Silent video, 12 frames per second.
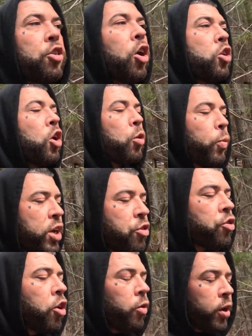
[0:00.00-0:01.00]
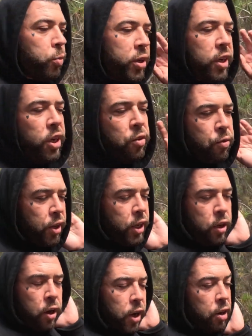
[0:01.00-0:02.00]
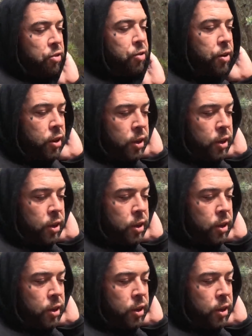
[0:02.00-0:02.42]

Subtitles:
oh no, we're sorry, we didn't realise.